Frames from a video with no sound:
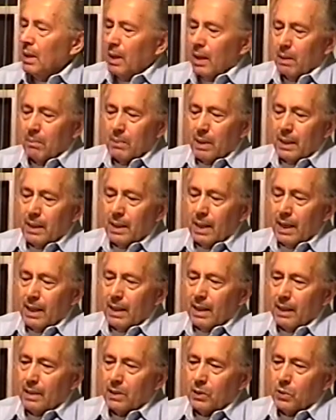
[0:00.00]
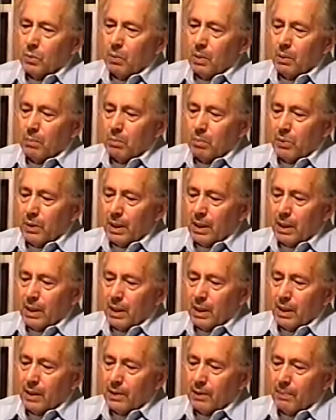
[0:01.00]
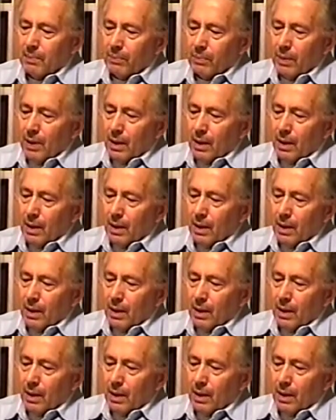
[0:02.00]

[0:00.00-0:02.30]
And my dad had this one bricklayer,